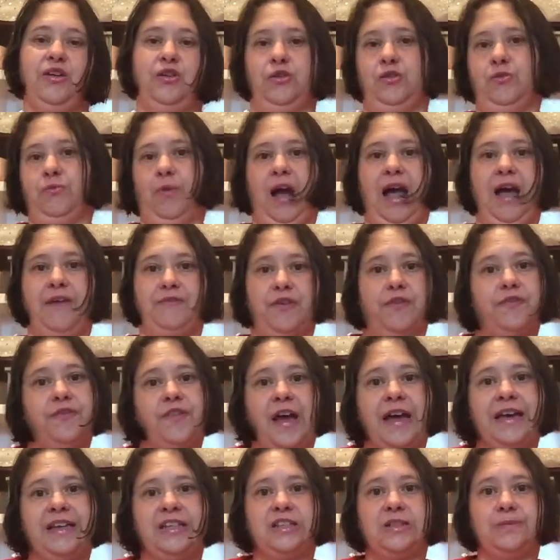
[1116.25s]
you might have
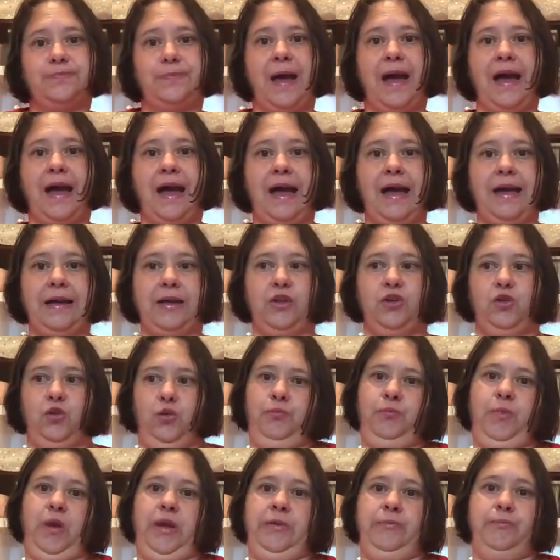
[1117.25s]
a face pack, you
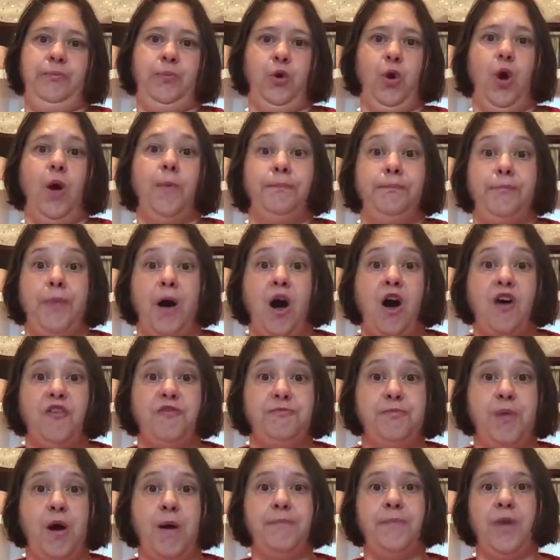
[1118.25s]
may put a bath
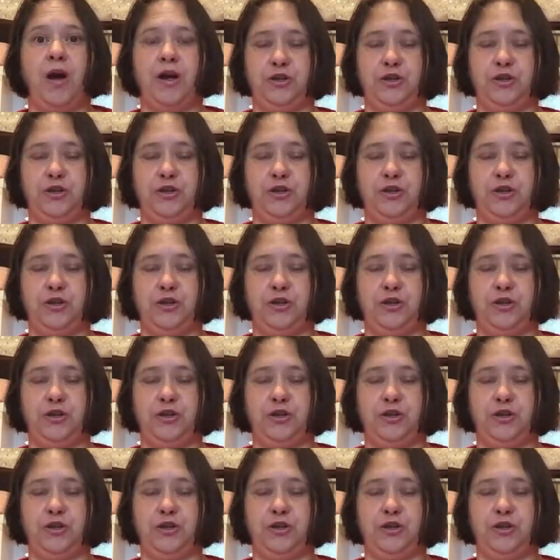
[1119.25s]
bomb.